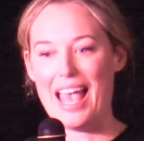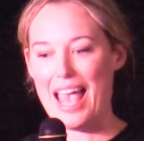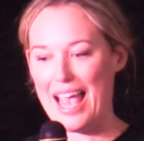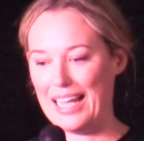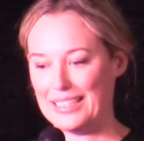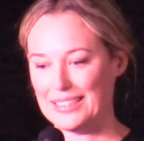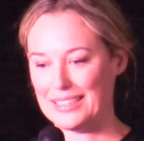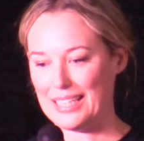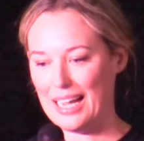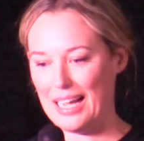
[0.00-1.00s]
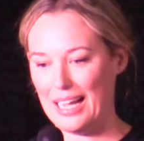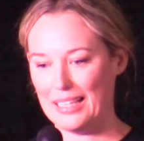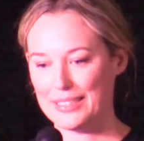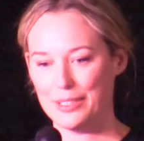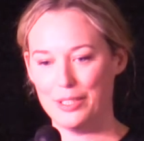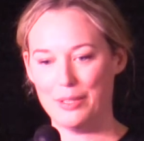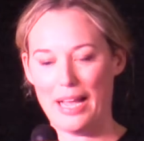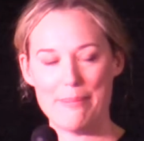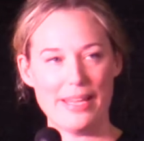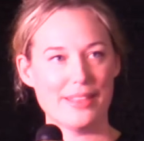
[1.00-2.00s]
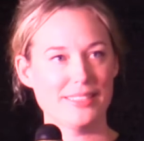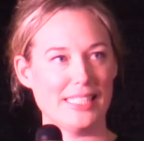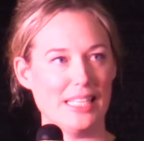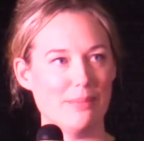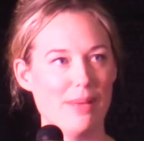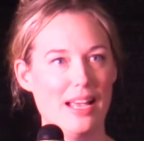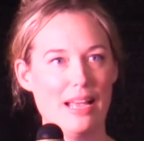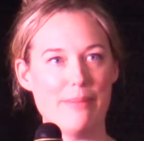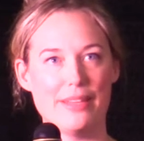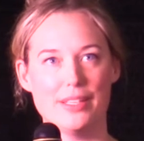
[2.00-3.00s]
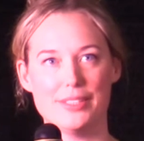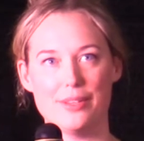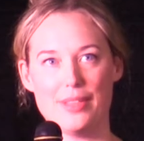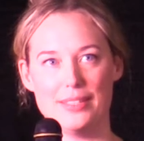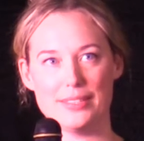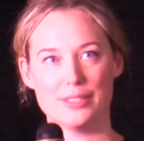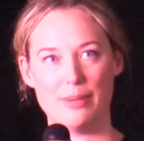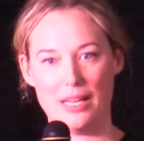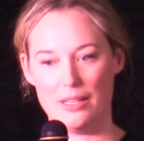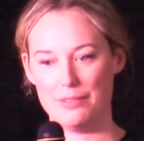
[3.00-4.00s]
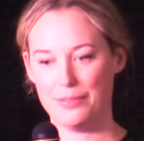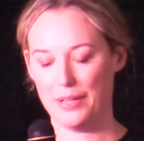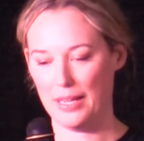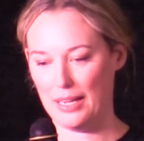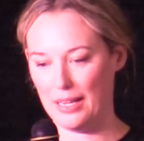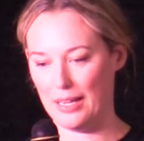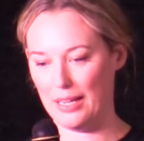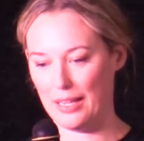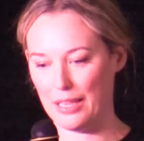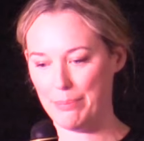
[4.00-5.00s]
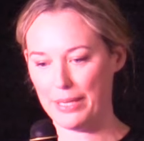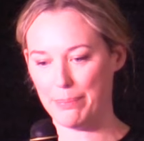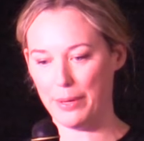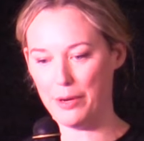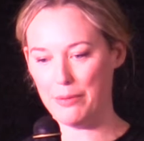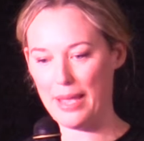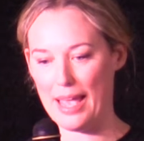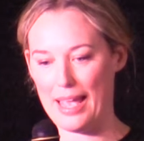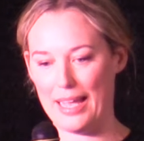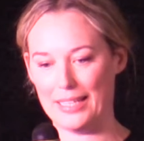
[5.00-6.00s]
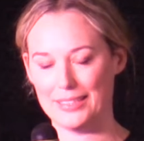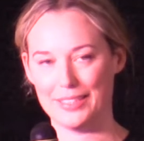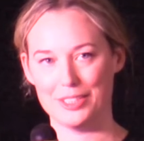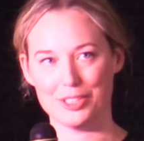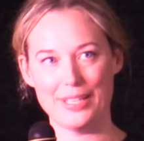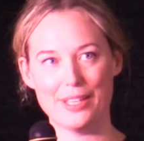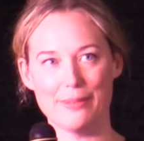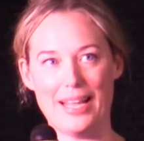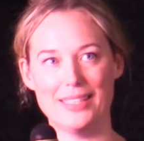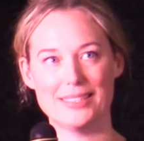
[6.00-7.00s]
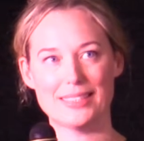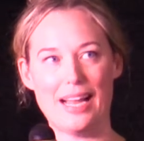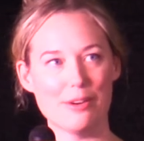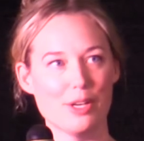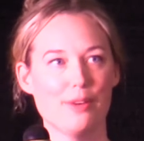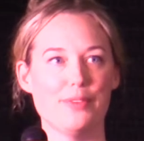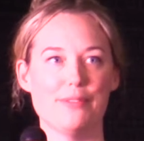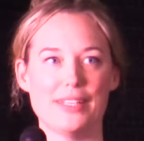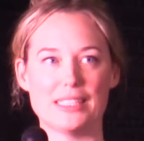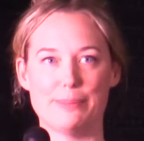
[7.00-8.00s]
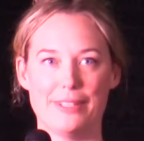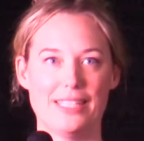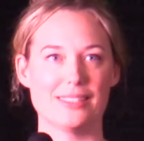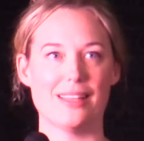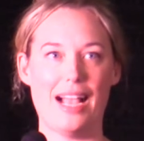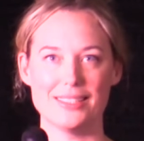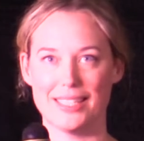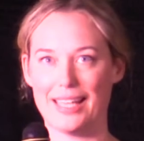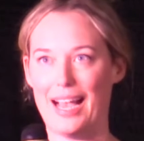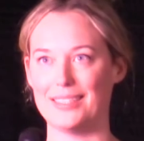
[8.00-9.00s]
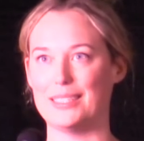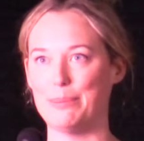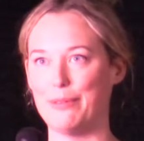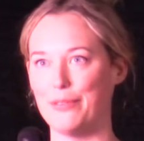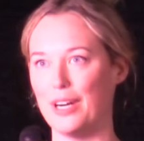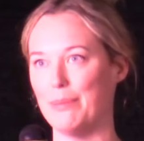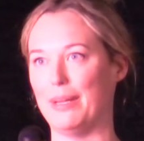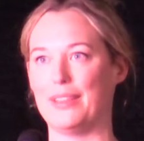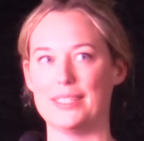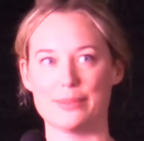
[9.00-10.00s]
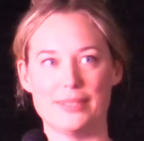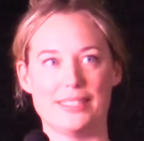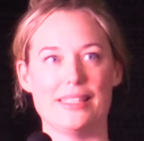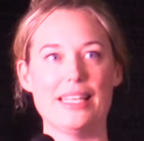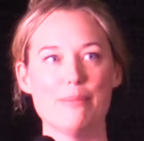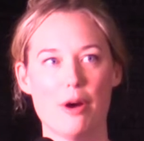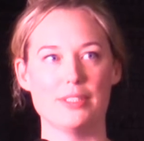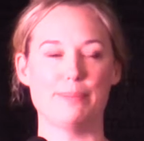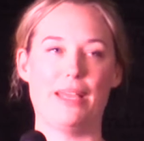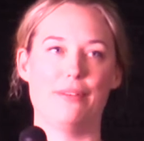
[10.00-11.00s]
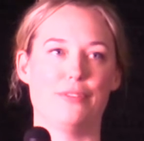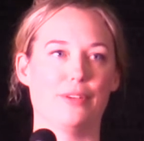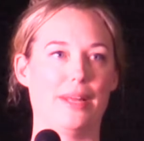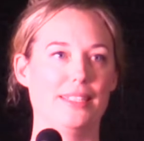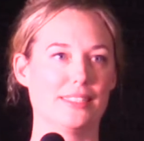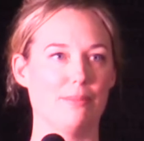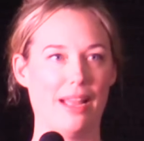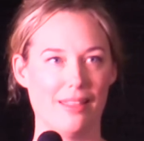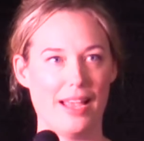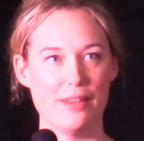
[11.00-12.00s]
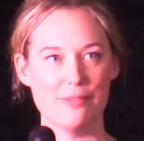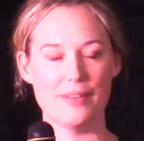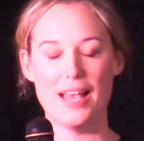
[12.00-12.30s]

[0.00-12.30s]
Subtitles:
And so I made the team. I made the 2012 Olympic boat, and during the race, I don't know if you've experienced lactic acid before, but this was the most painful race of my life.